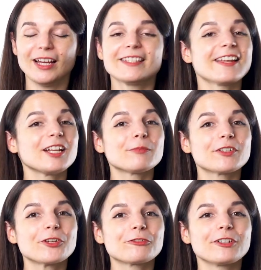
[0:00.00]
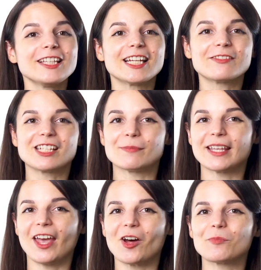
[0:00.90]
Sign up for your free lifetime
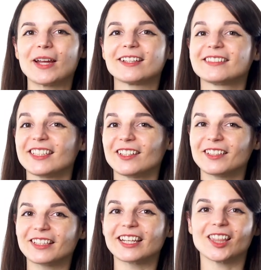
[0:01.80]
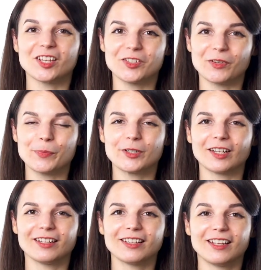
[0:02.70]
account by clicking on the link in the description.